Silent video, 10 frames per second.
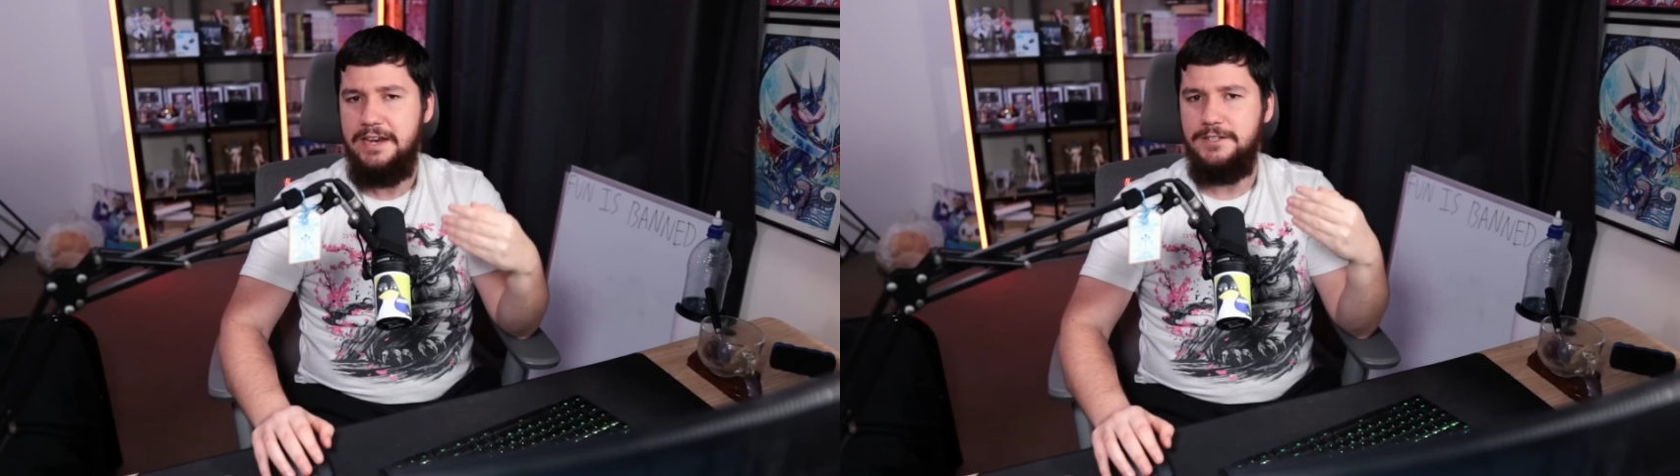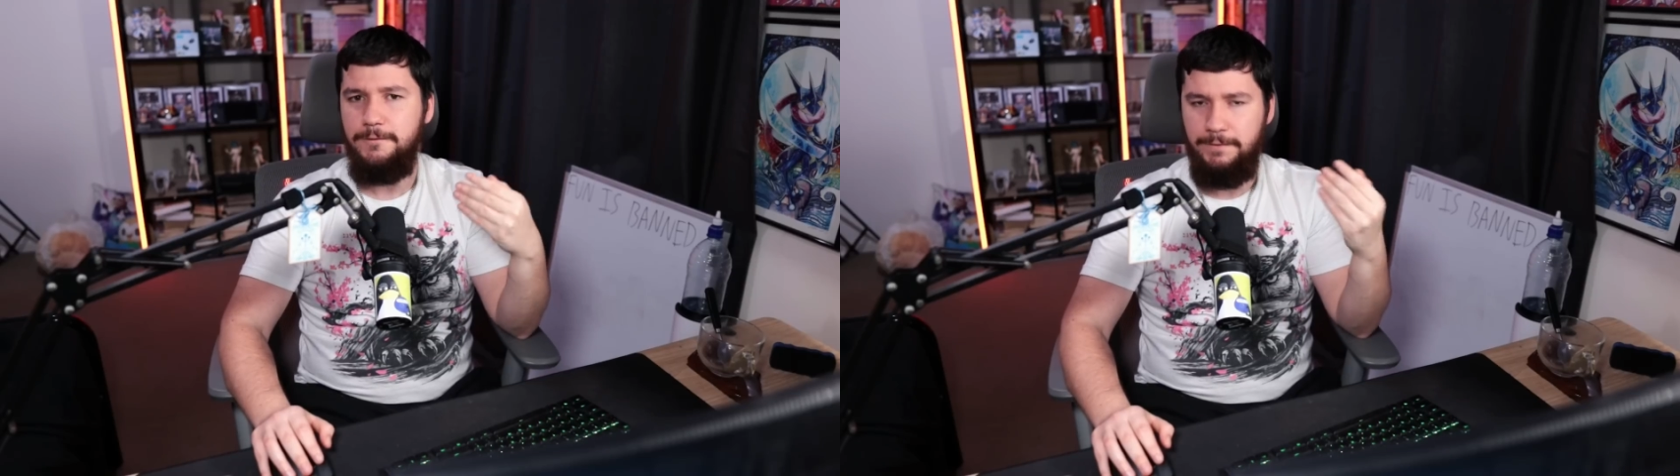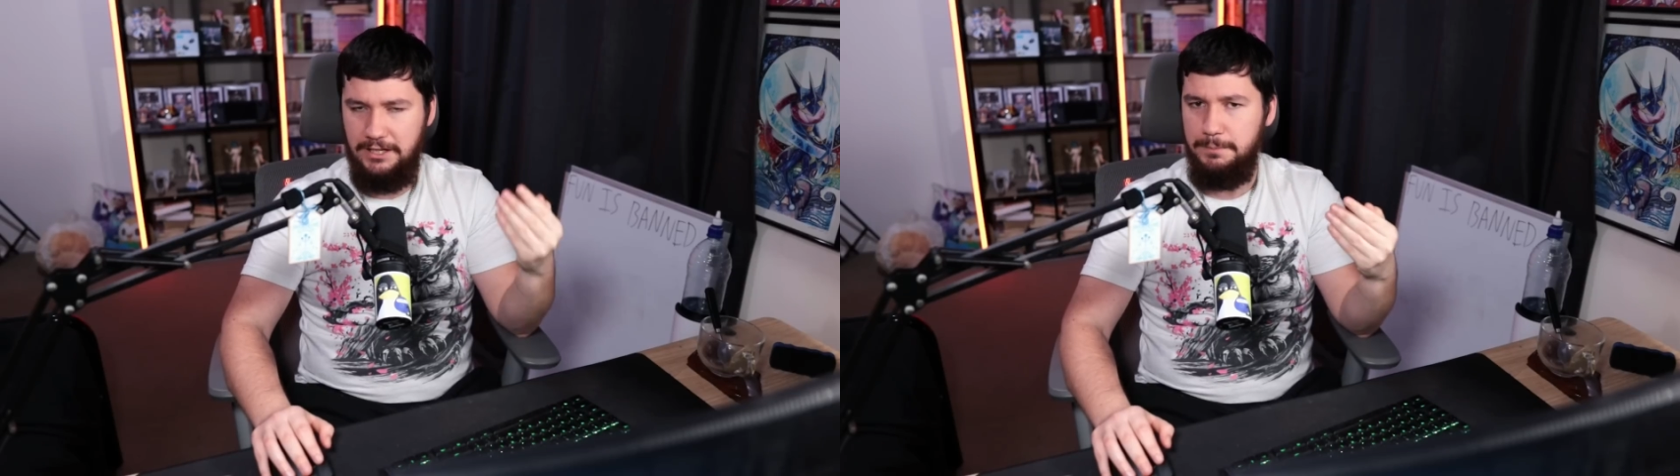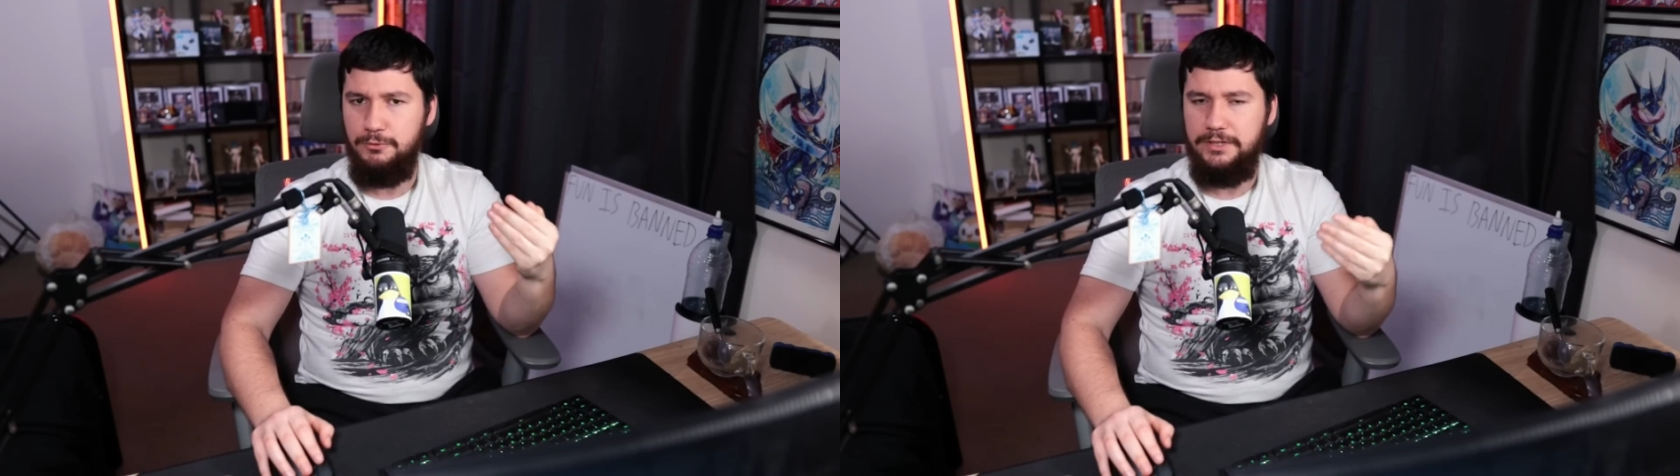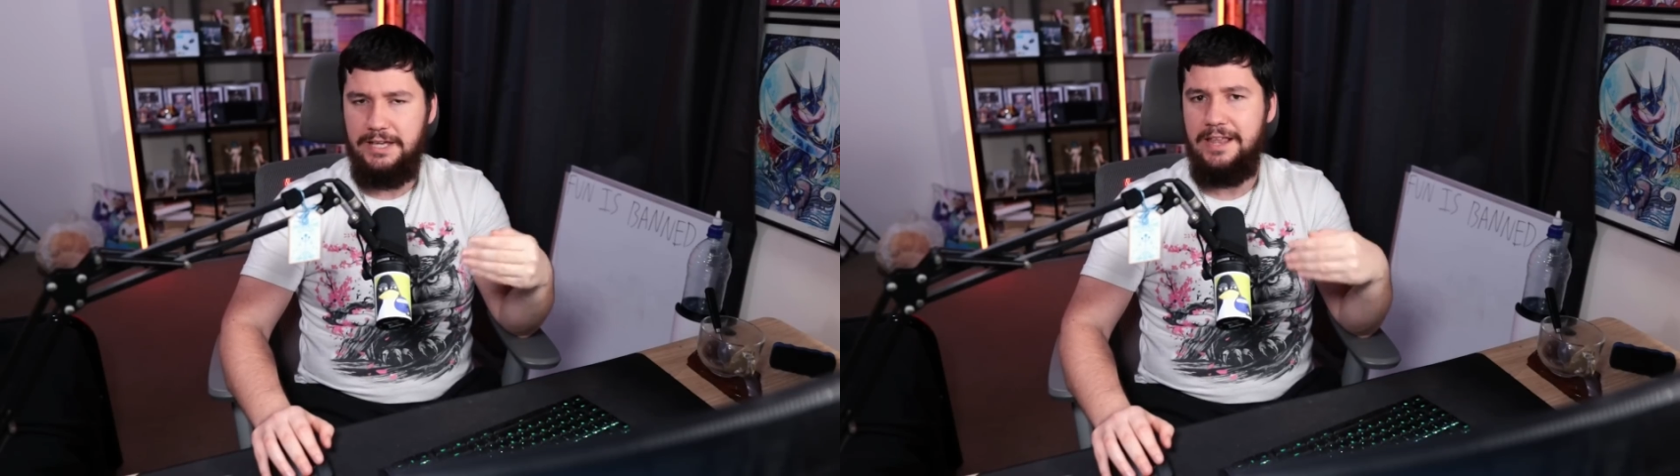a
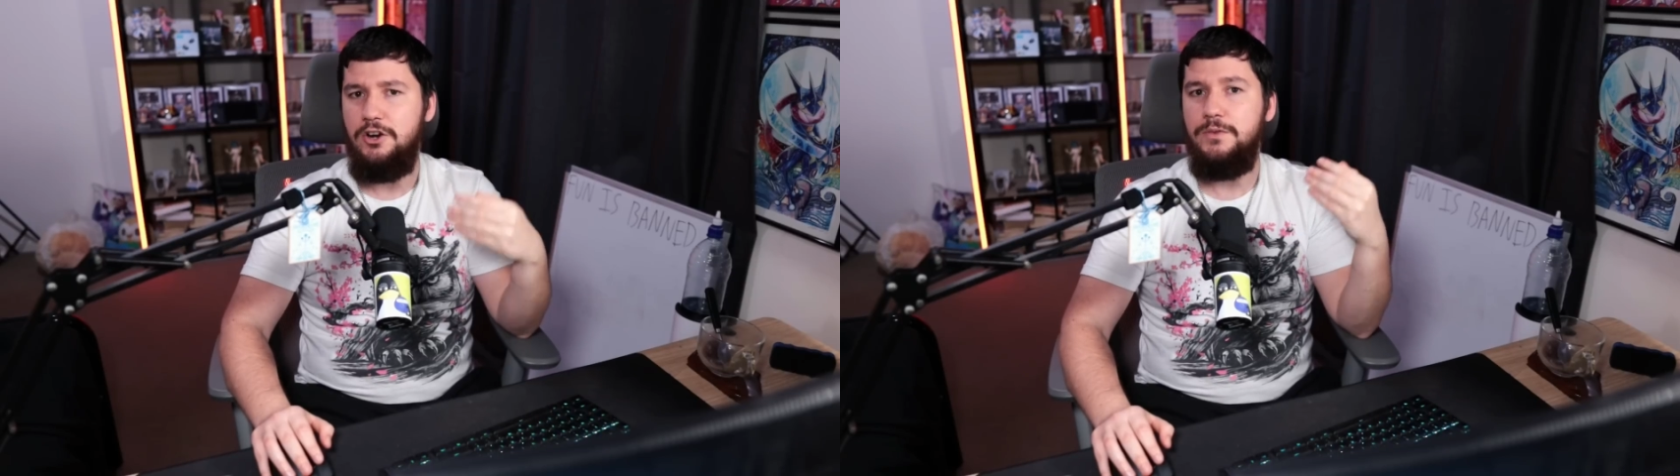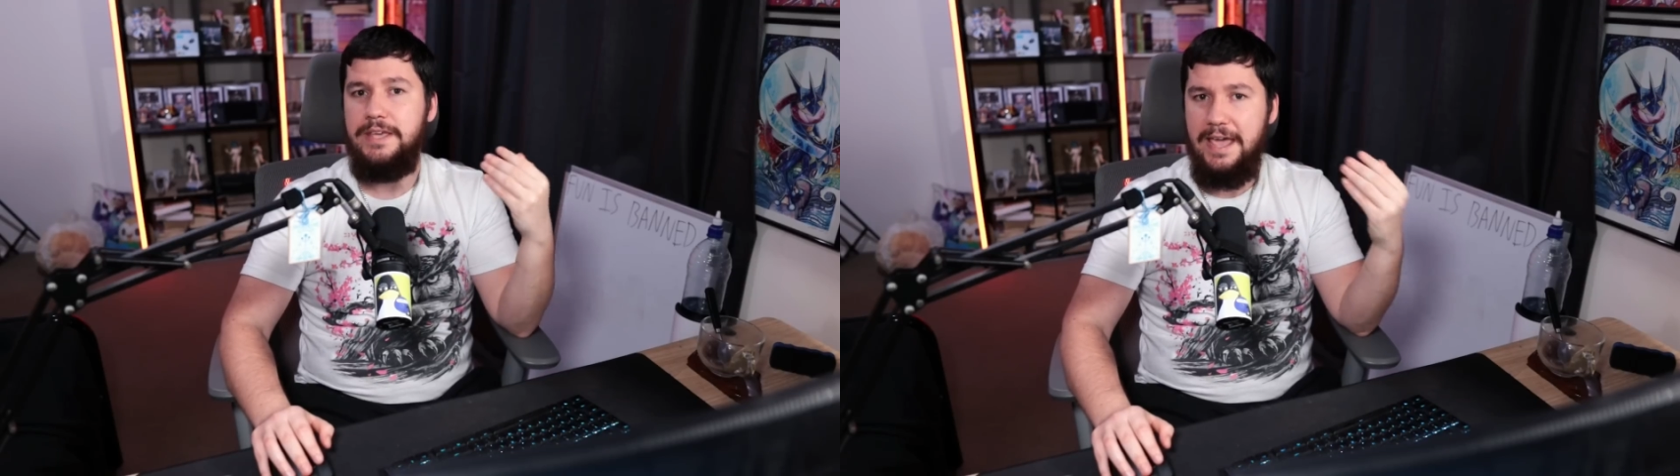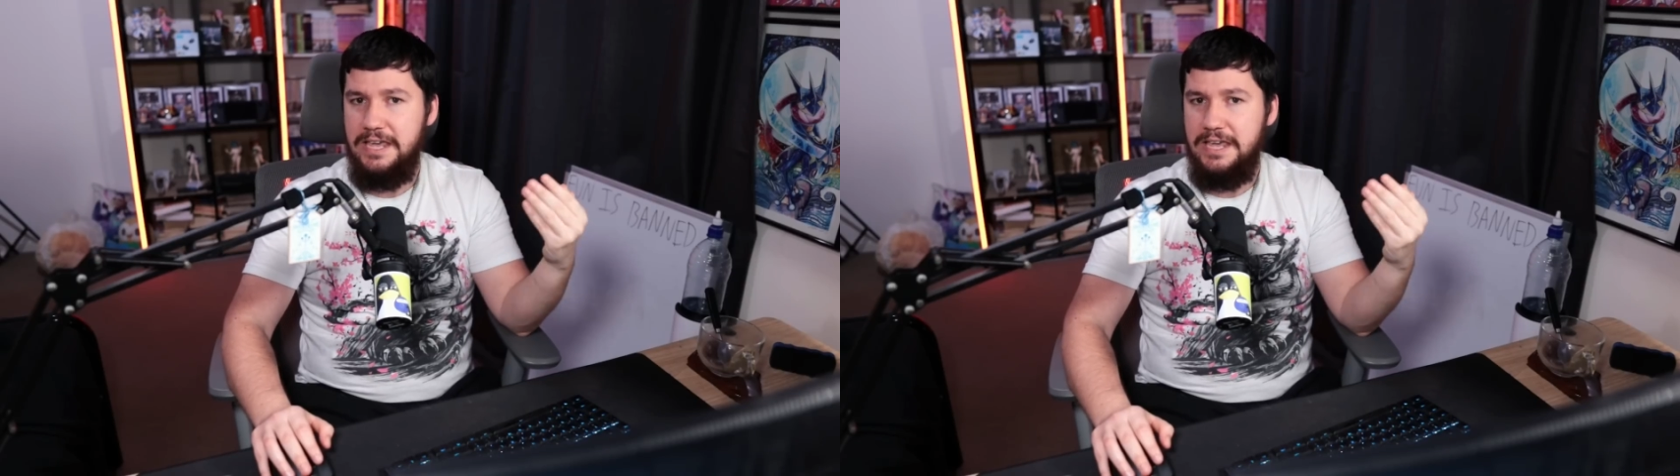developer again on the